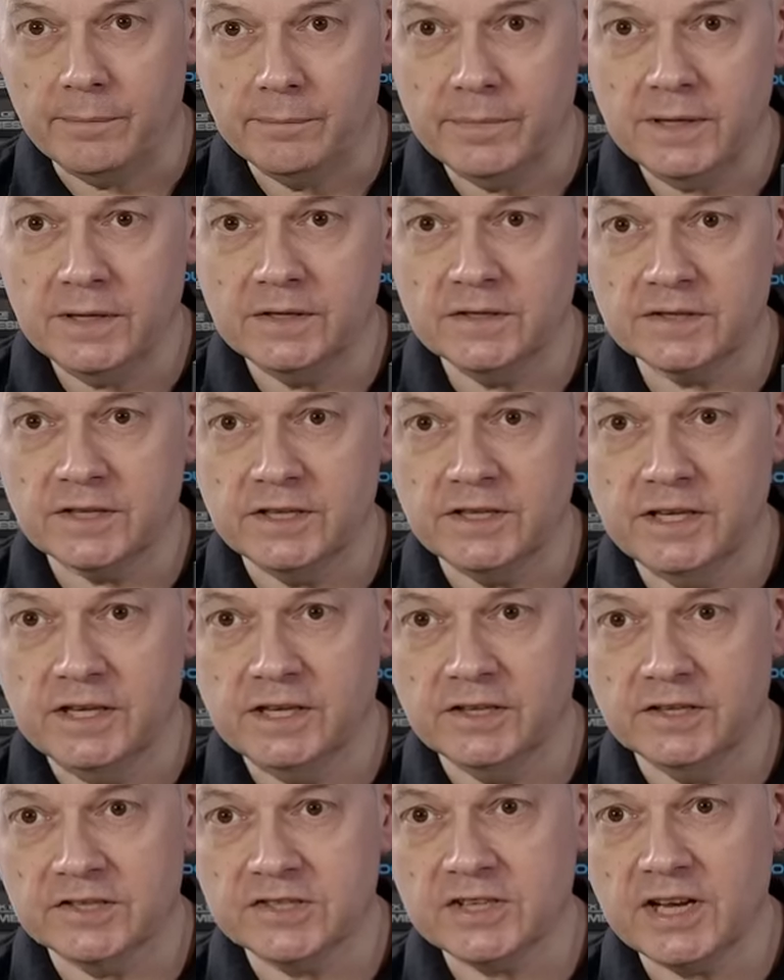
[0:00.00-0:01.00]
means I need
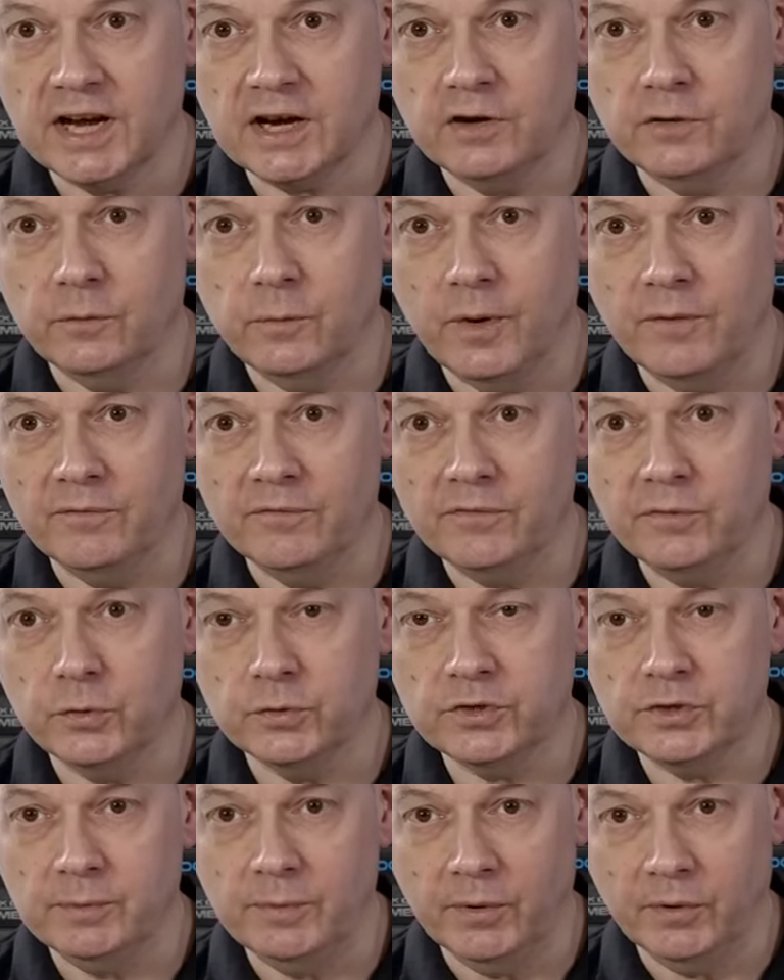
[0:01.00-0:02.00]
a stack of
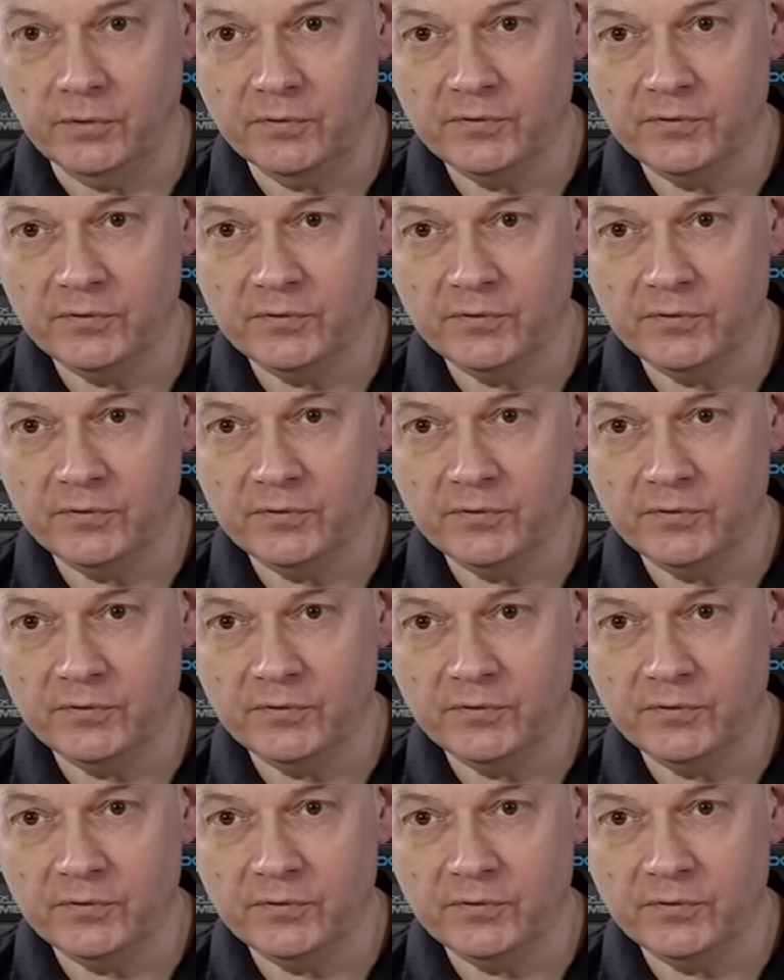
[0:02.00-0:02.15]
140mm